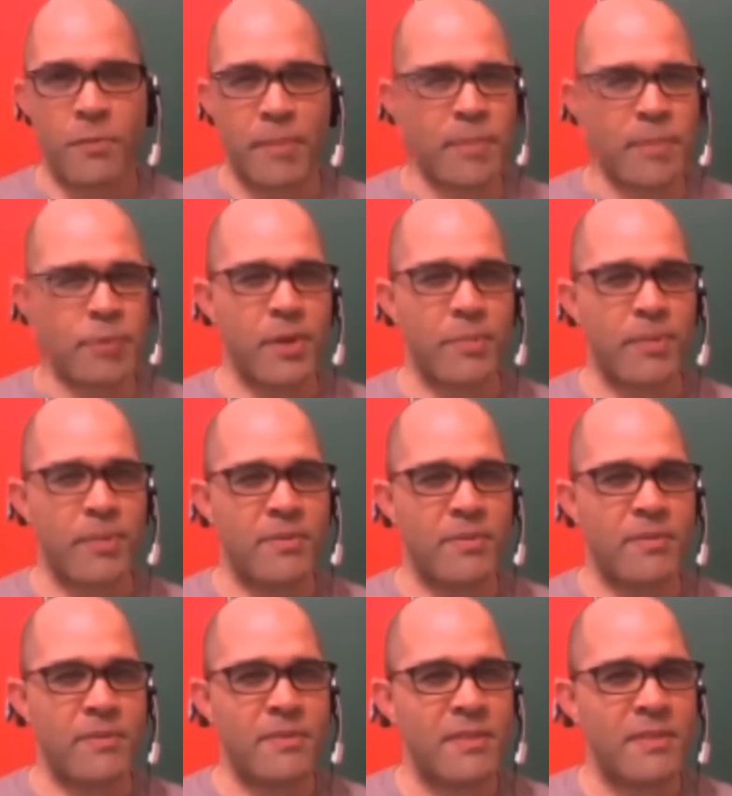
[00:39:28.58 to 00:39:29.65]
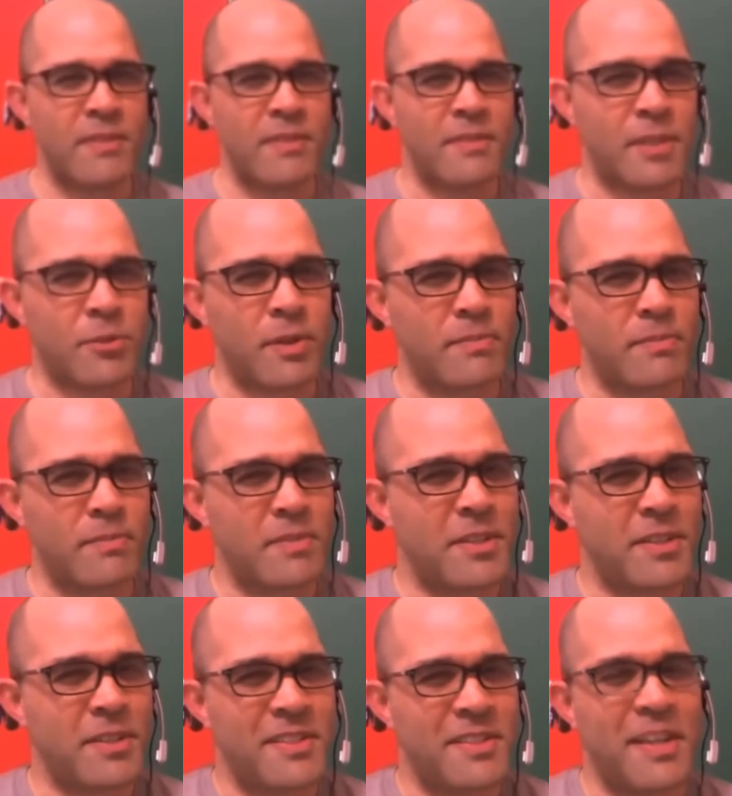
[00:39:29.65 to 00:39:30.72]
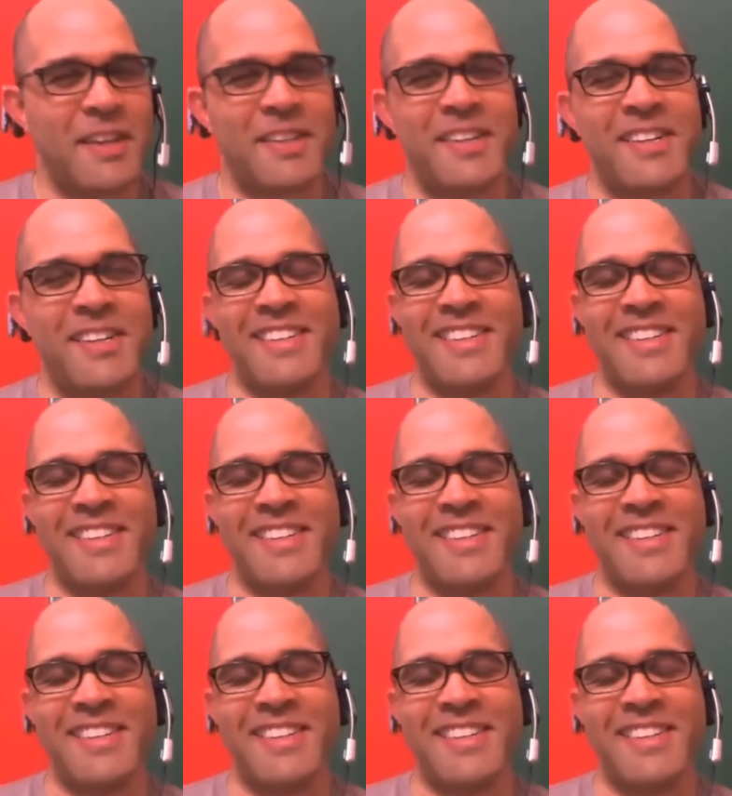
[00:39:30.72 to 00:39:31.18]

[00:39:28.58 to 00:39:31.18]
from Dtoid. Dtoid? Yeah.